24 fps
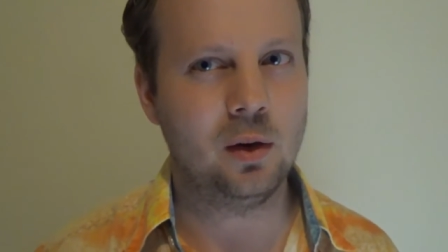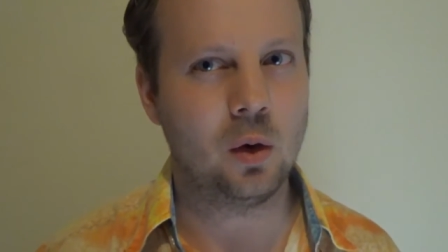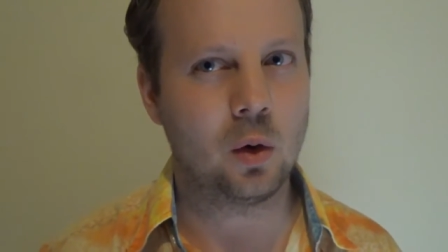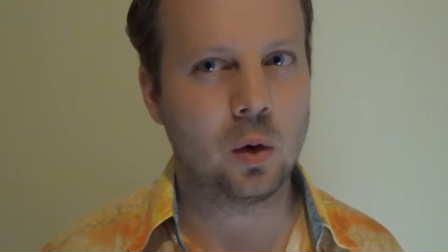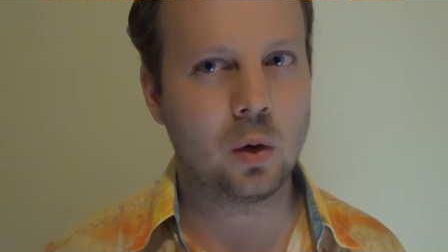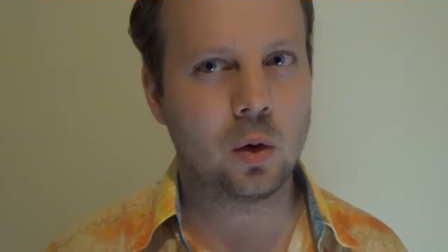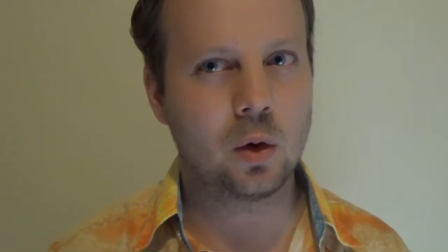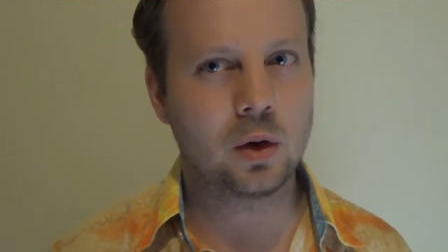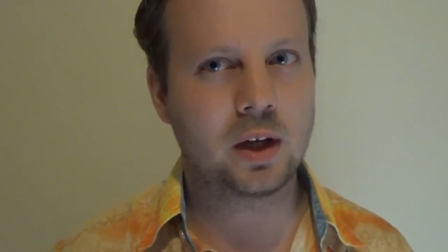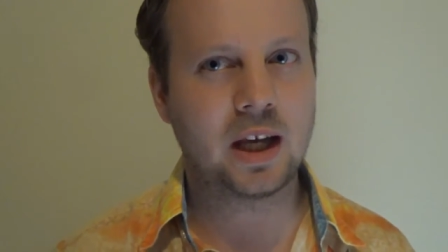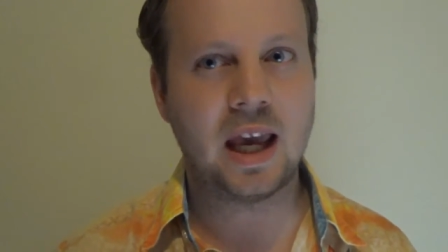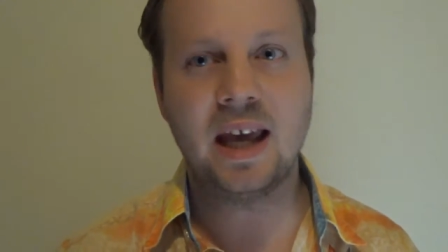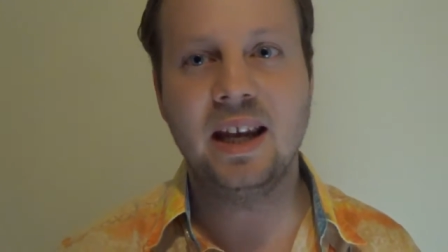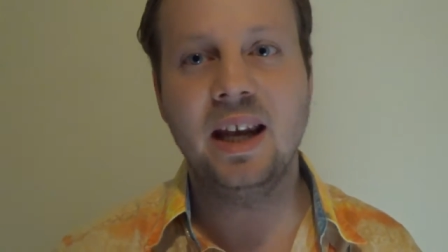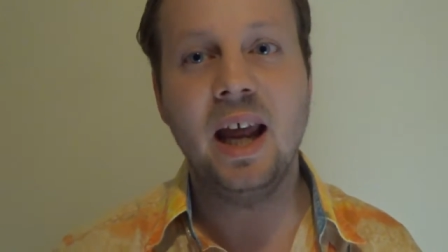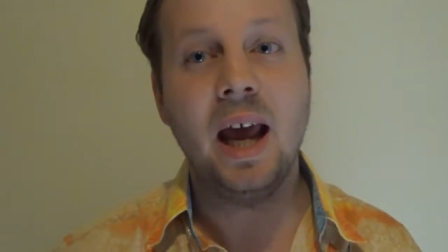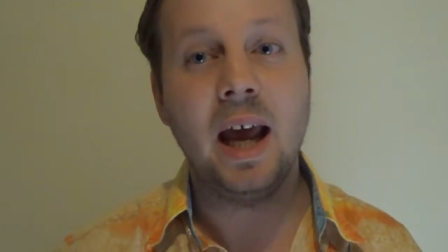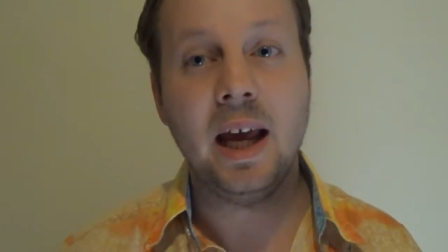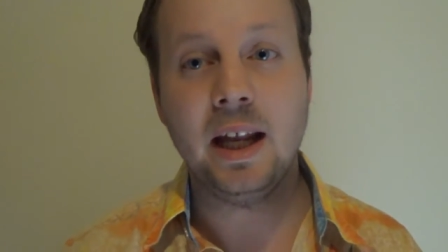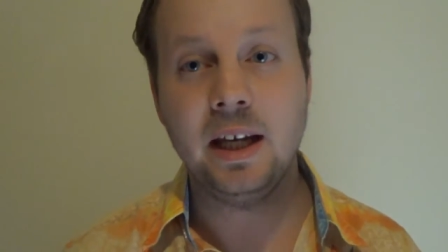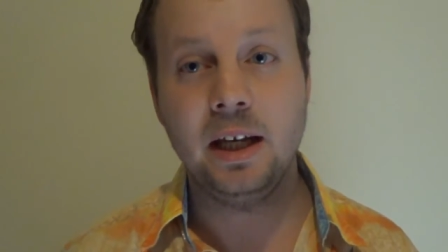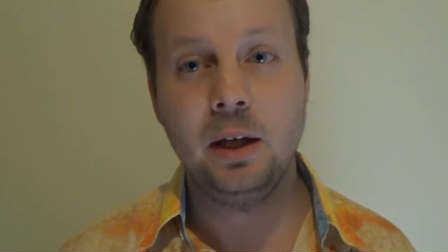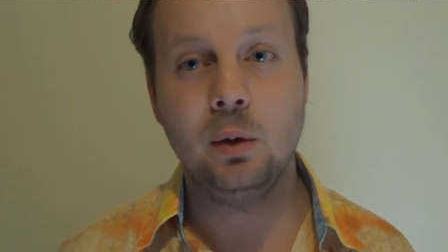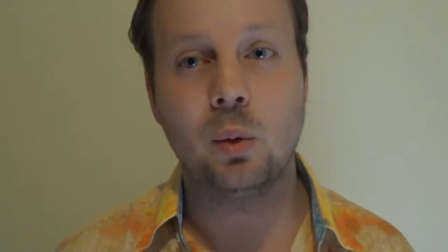or can
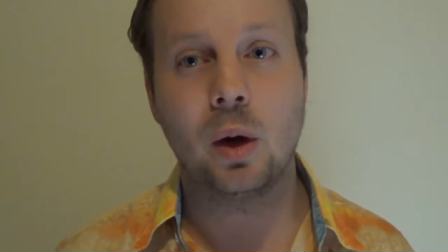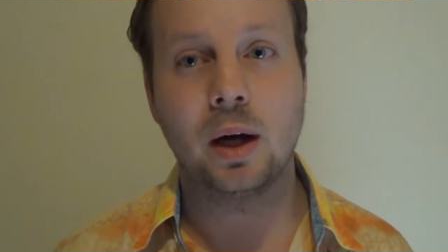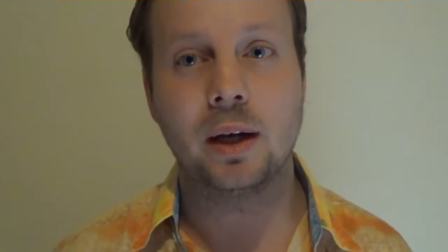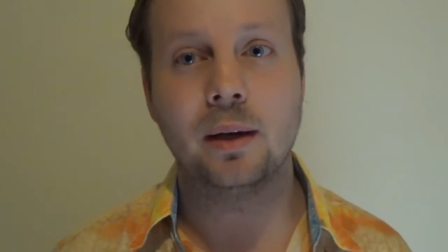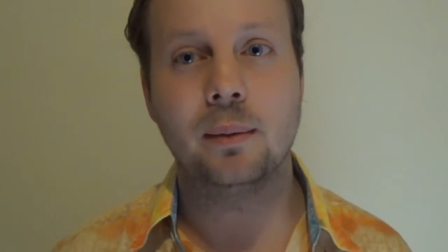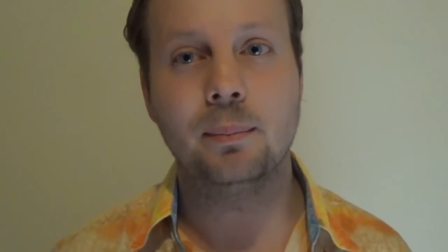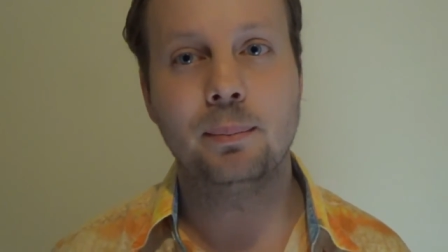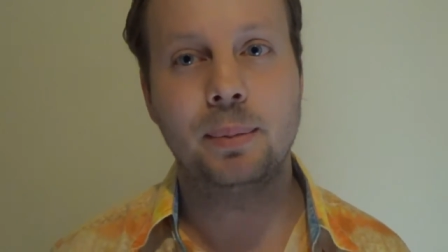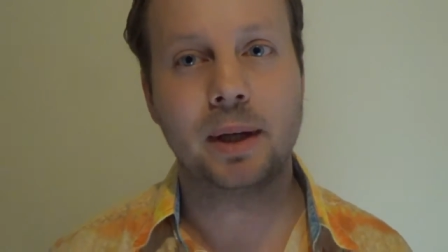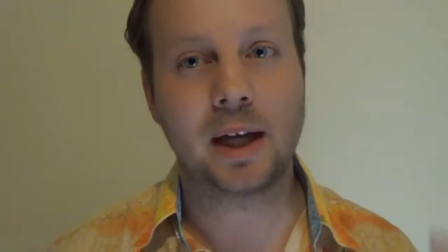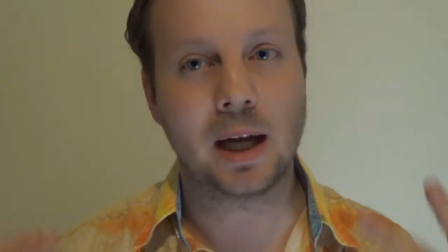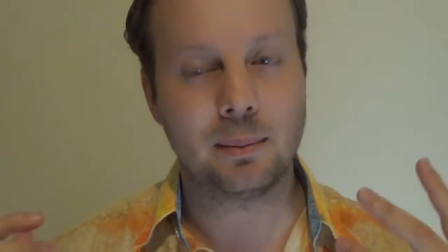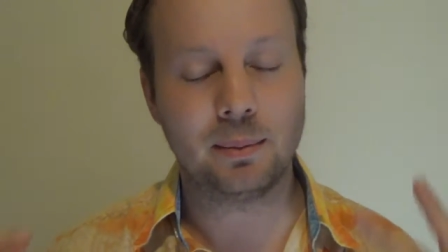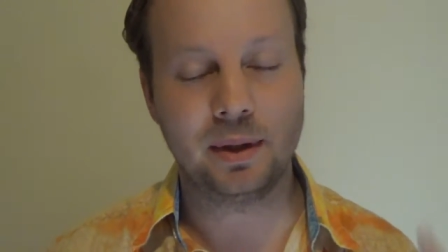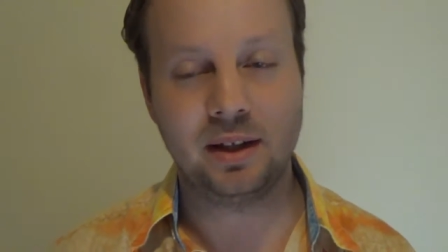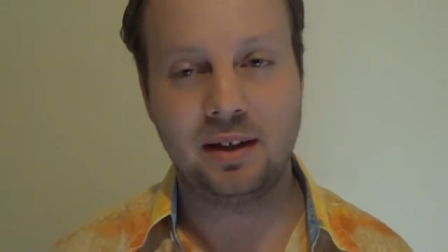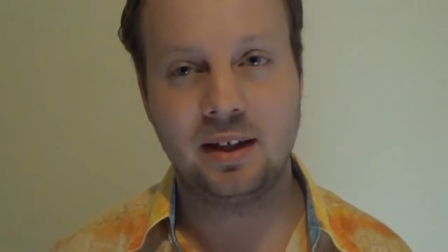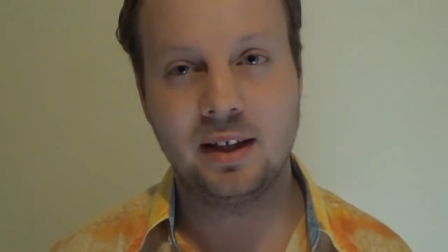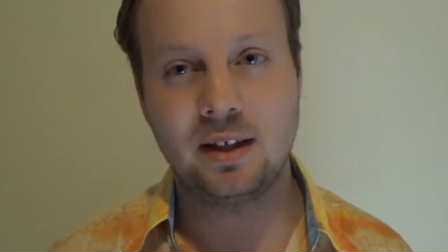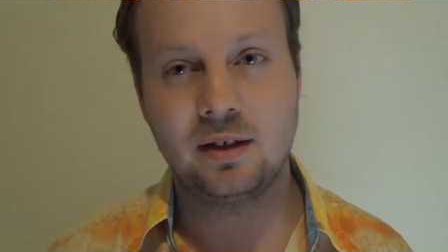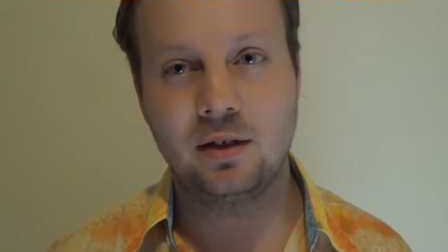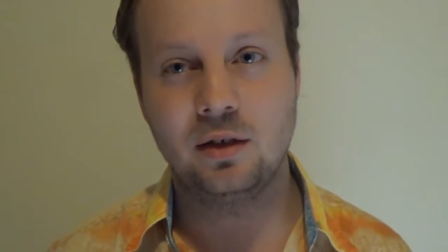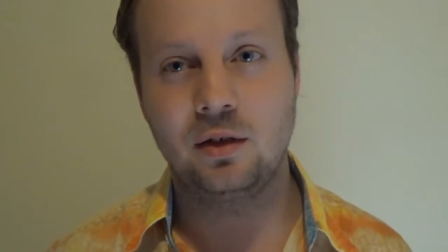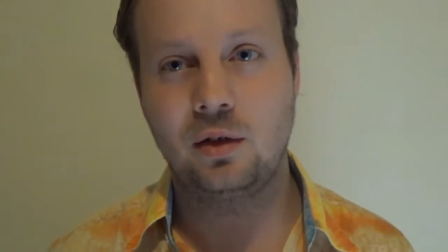anyone become
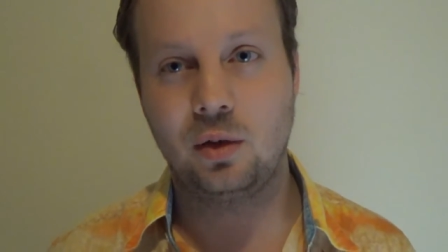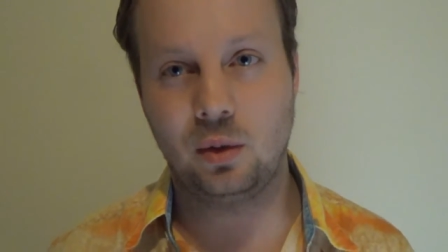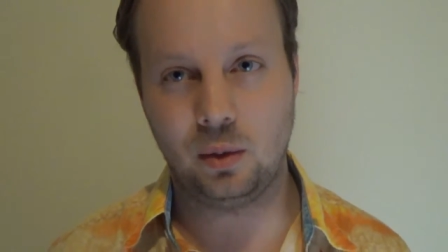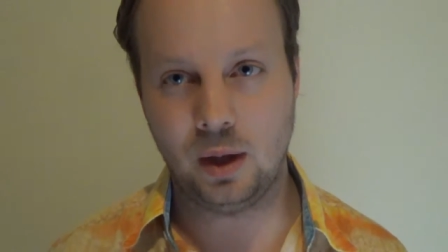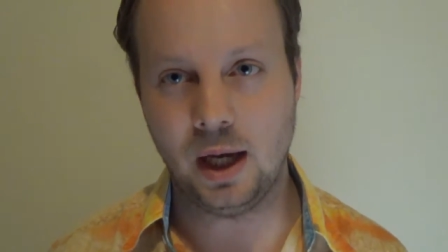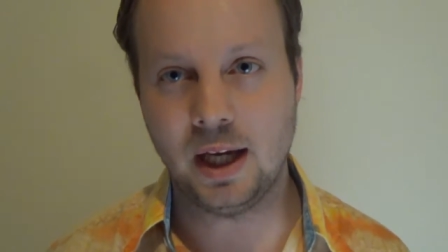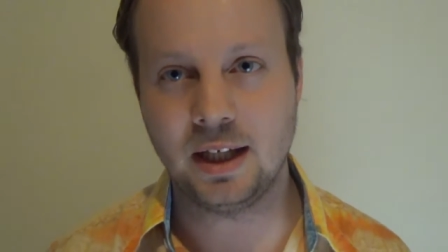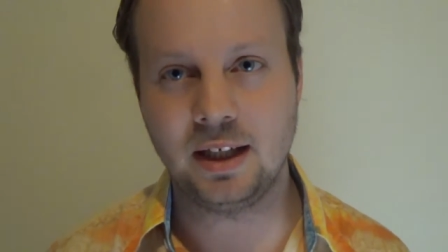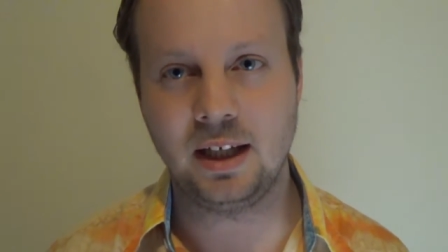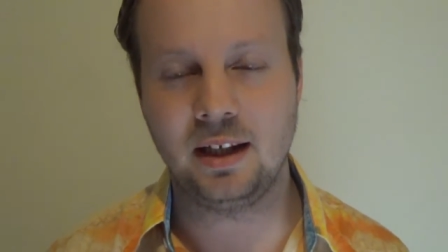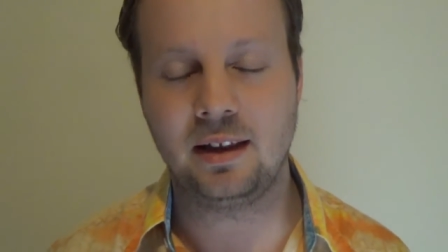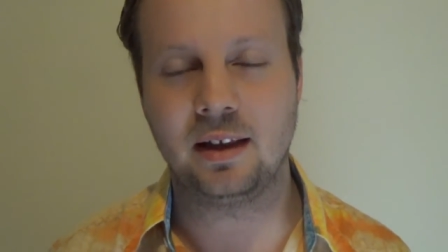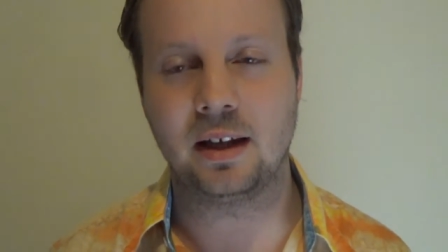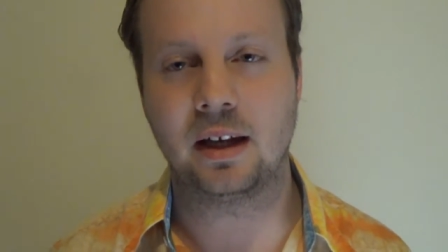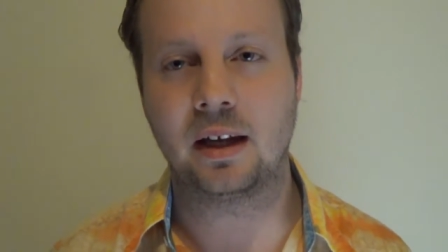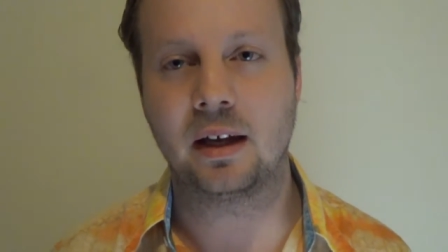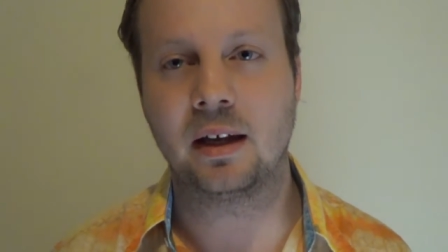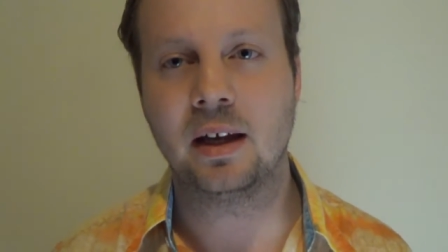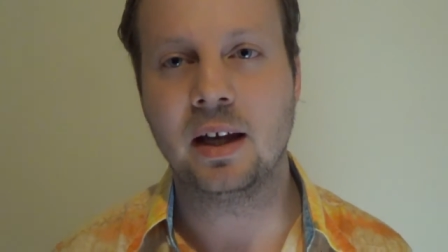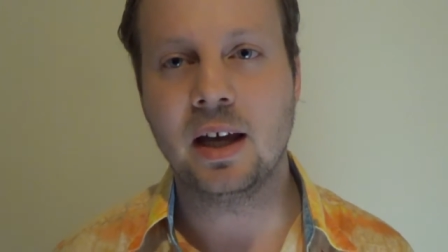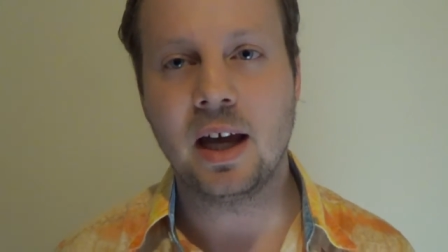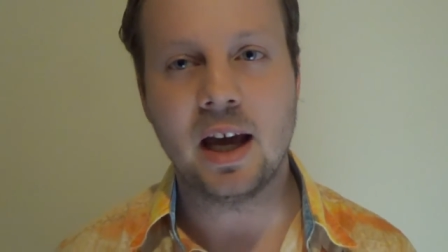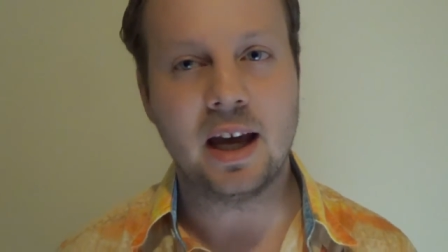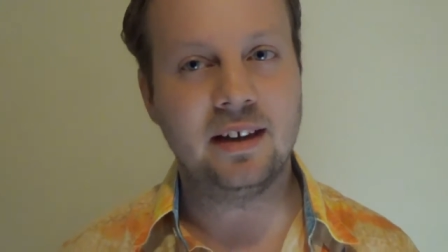addicted to anything?